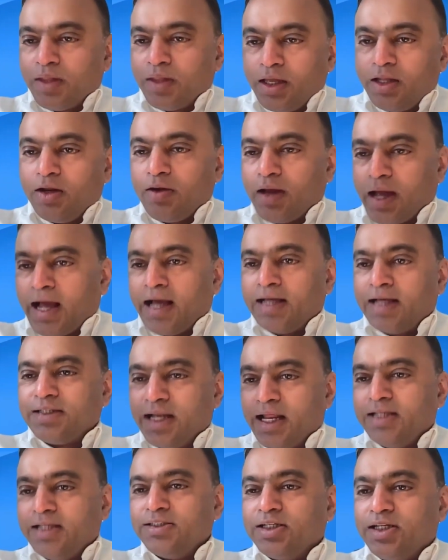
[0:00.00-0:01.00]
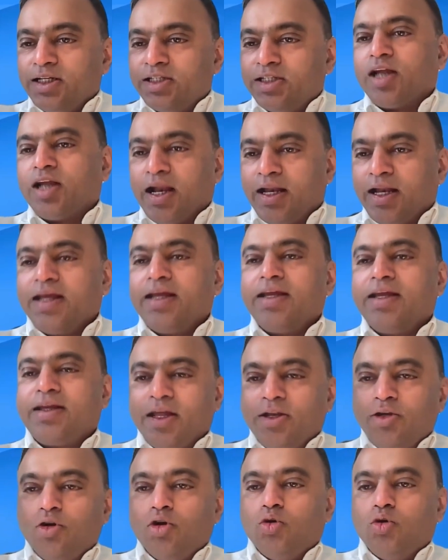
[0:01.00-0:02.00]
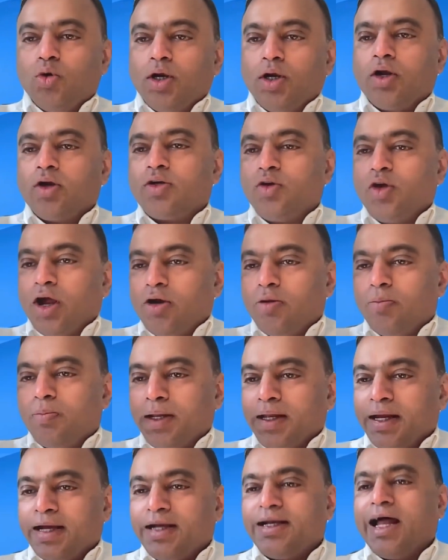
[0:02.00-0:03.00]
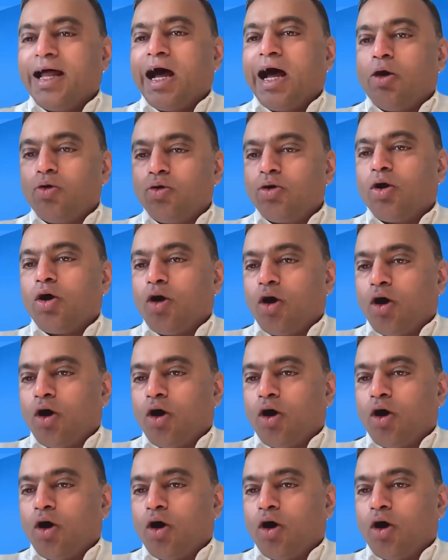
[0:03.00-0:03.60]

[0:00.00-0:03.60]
as an engine is running, can you do it, or do you have to bring it down,